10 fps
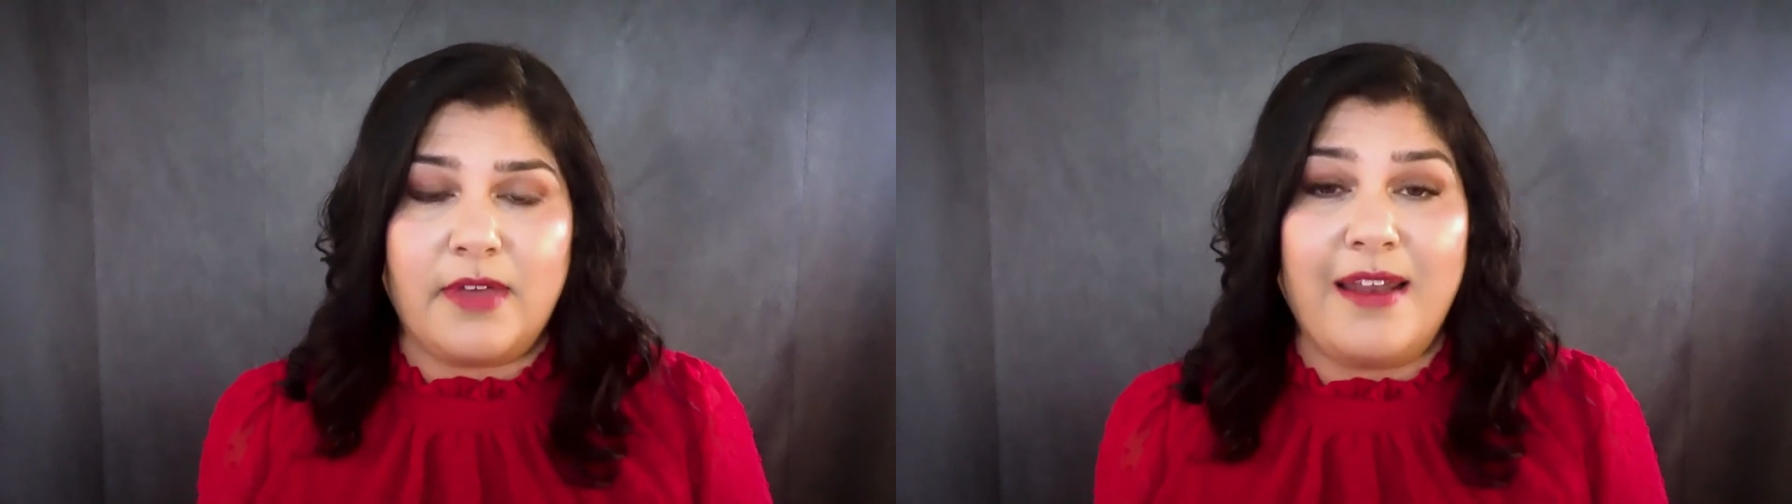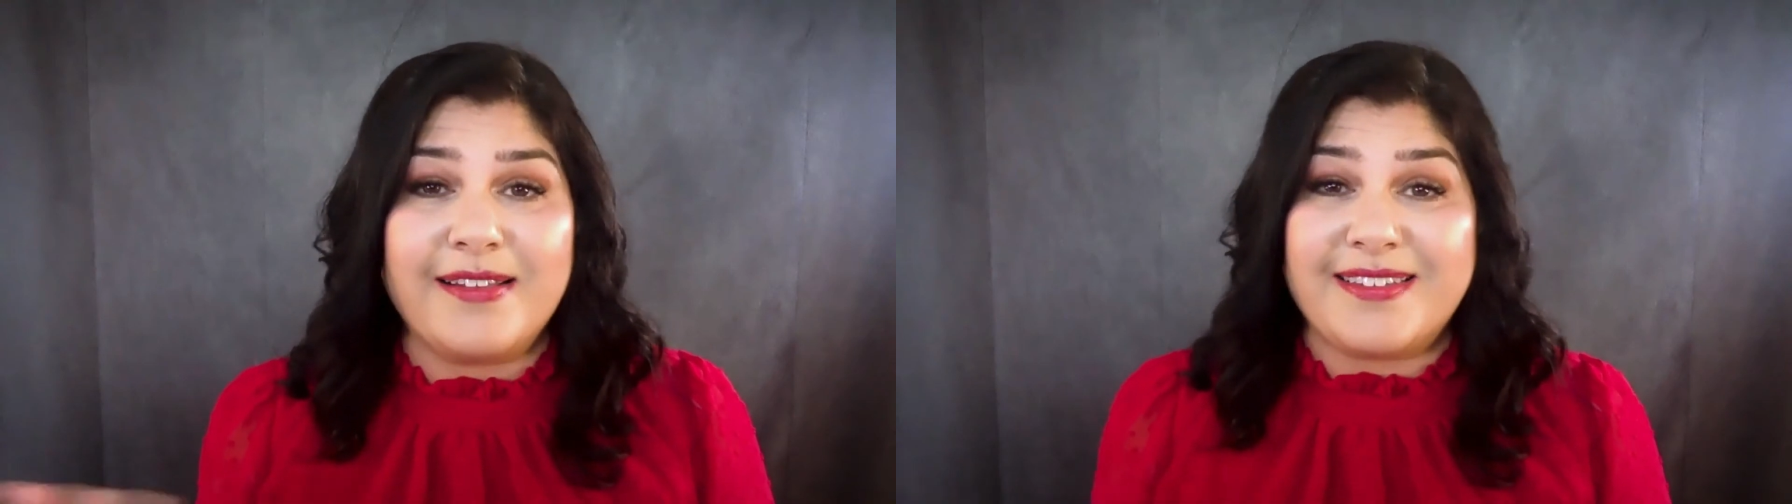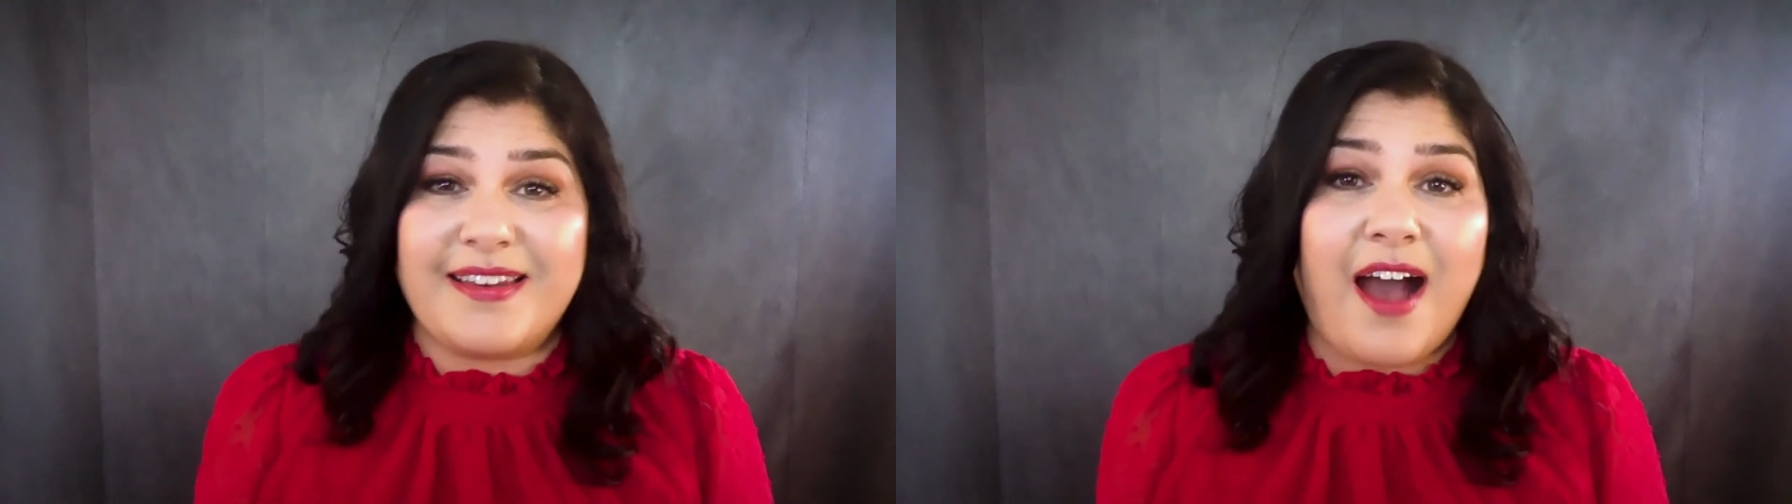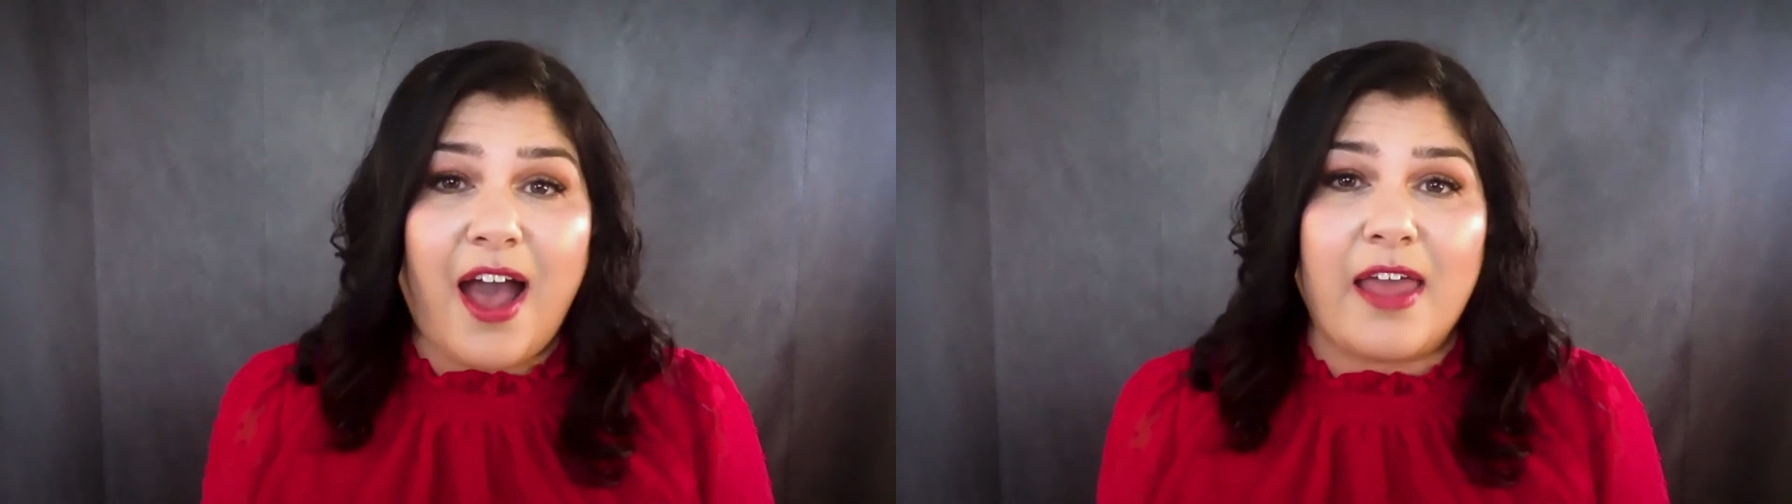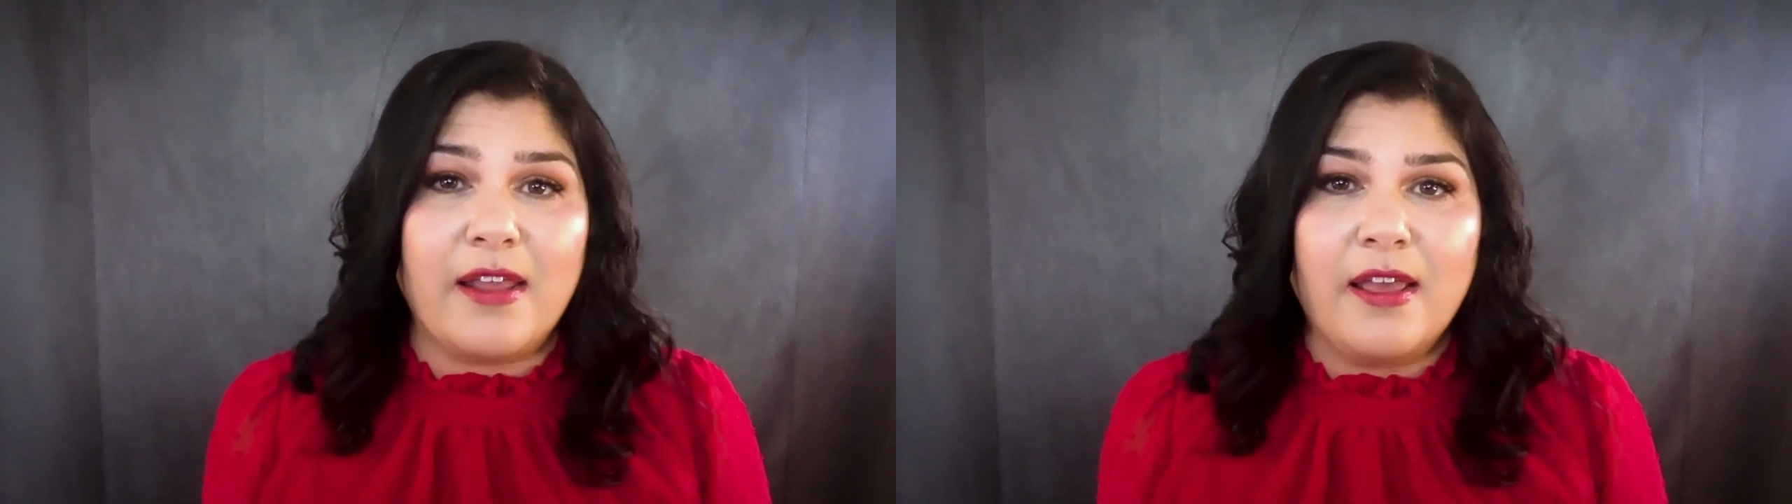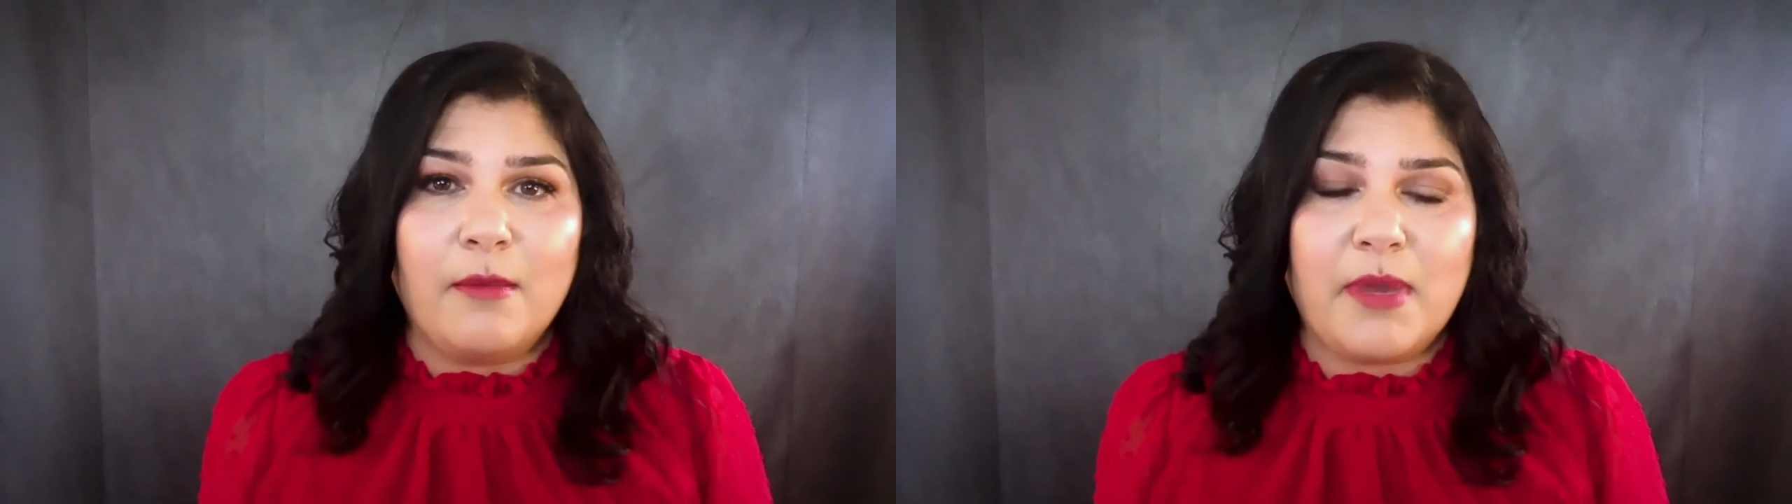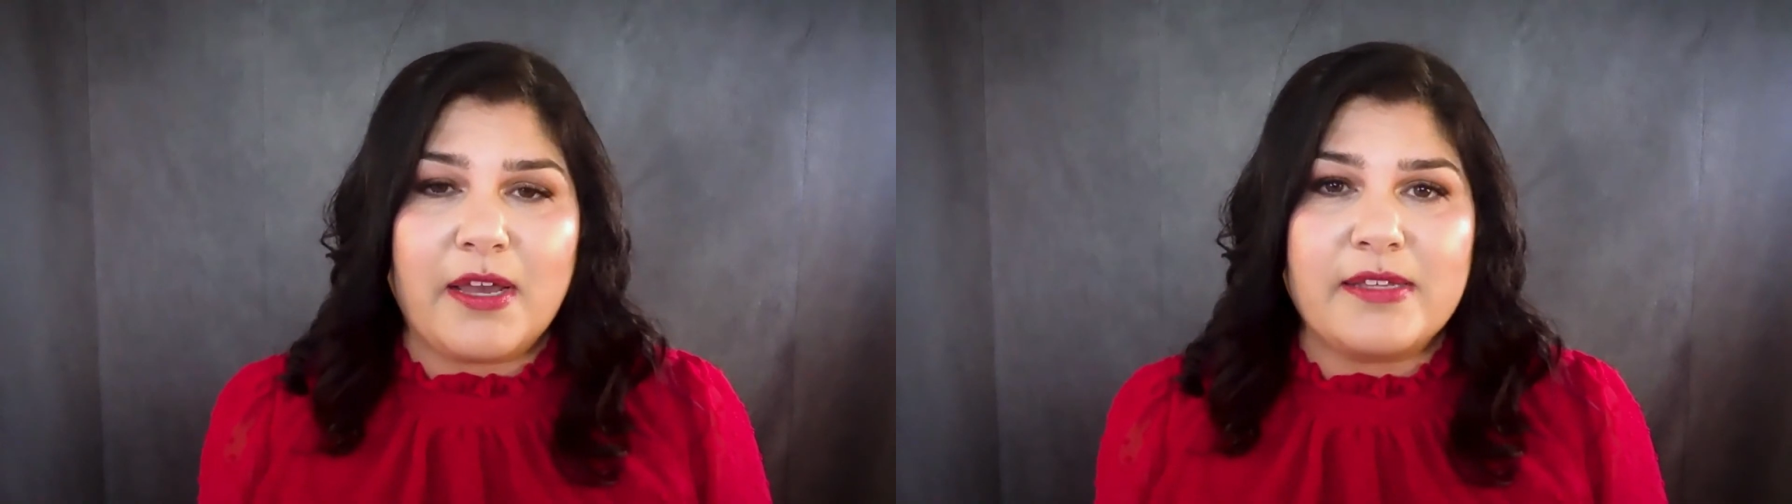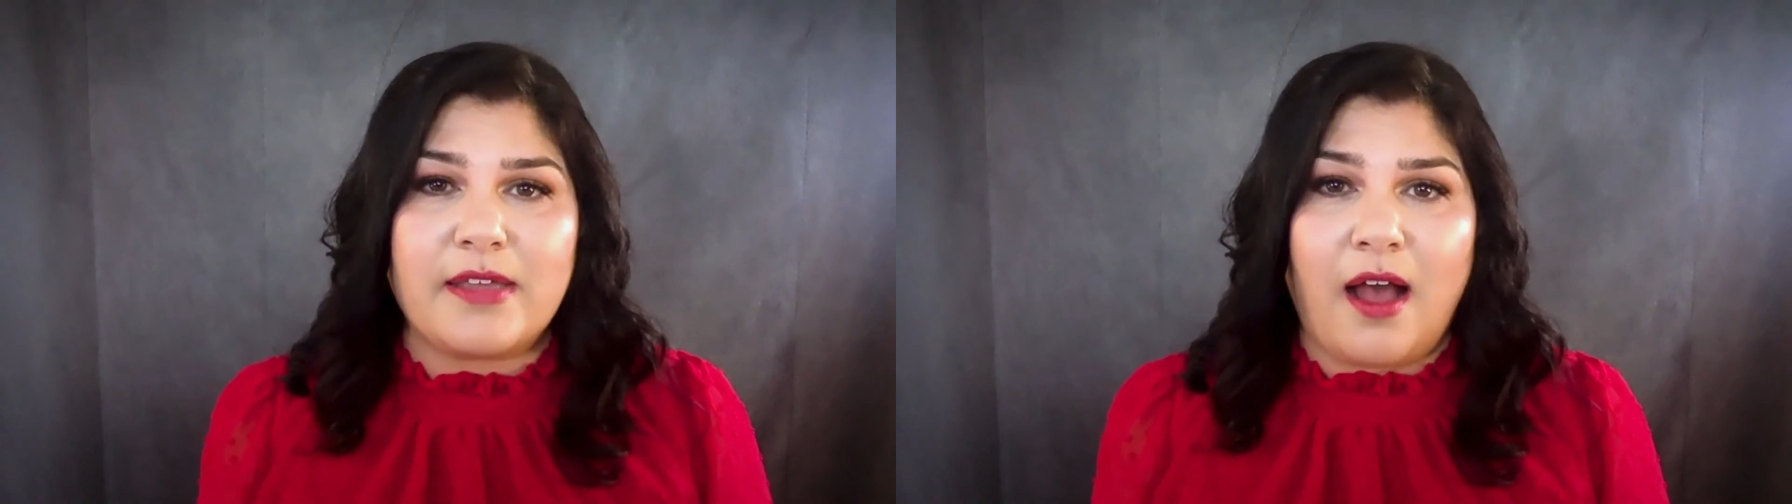And it's not,
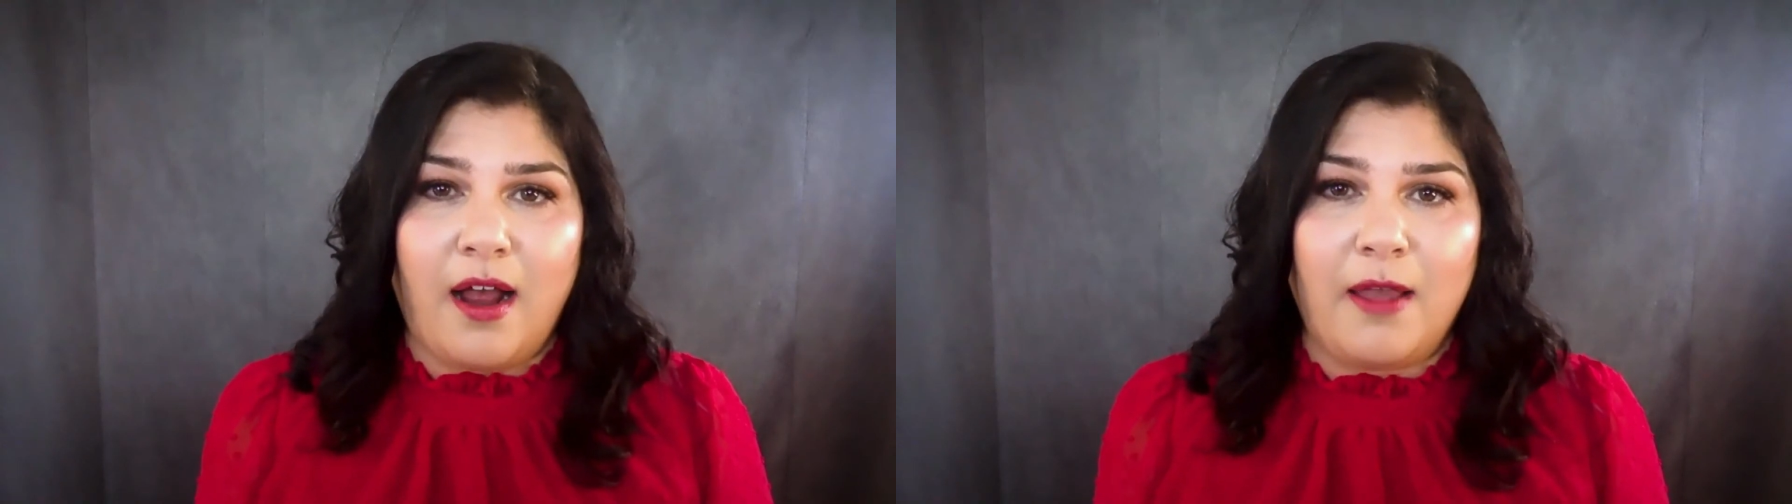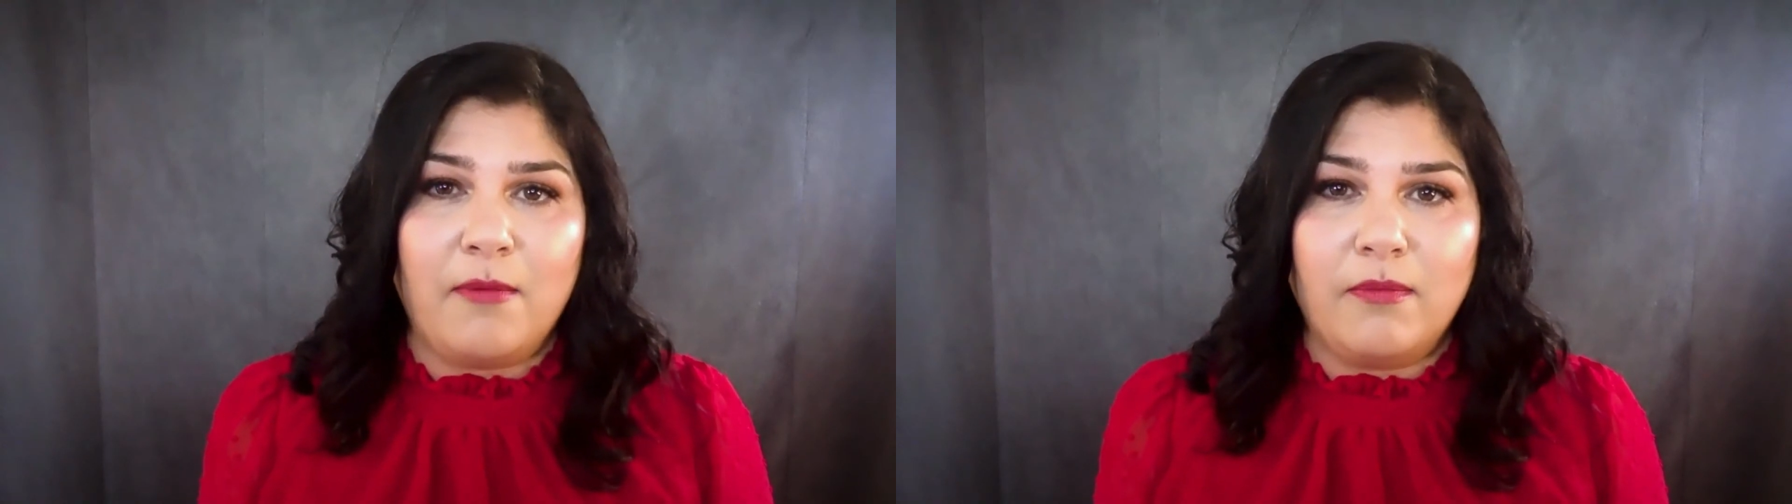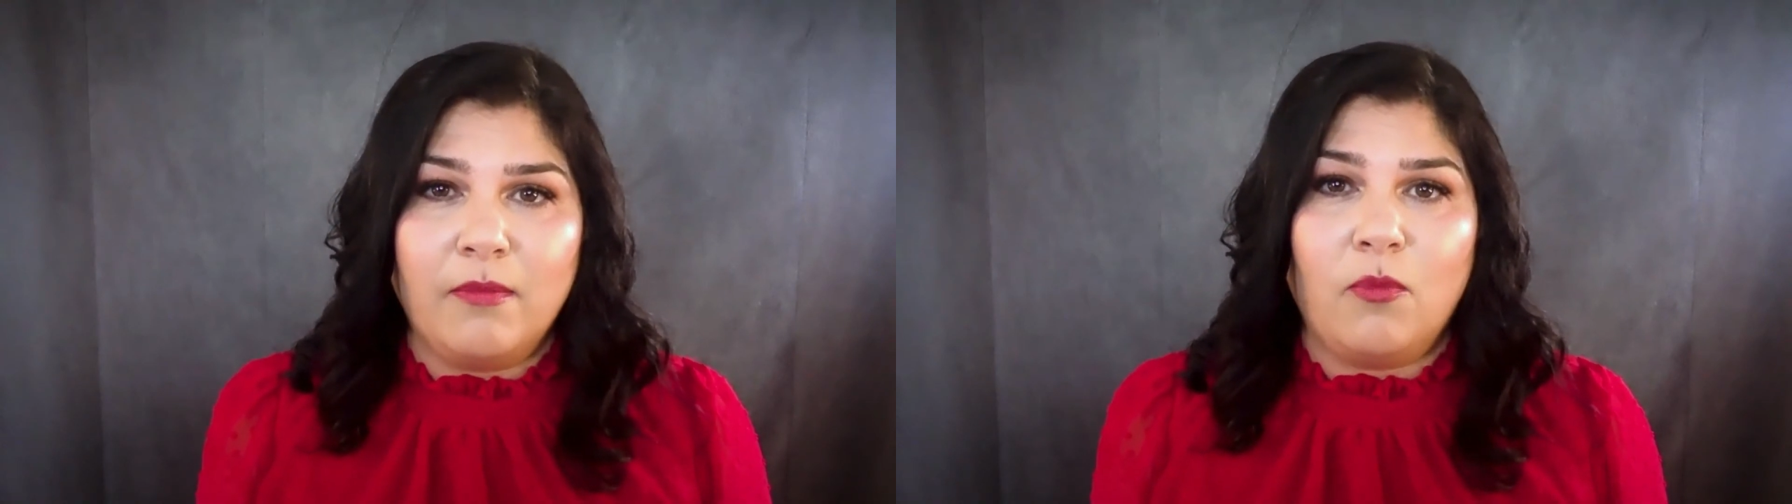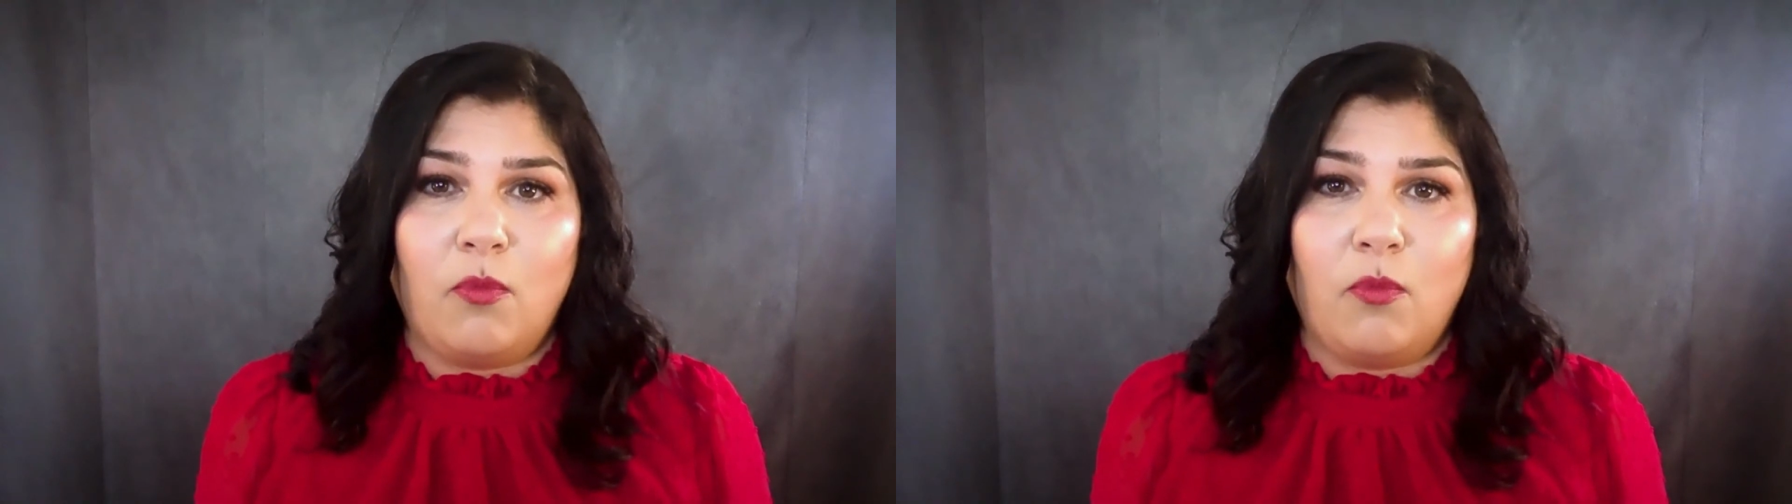because I'm,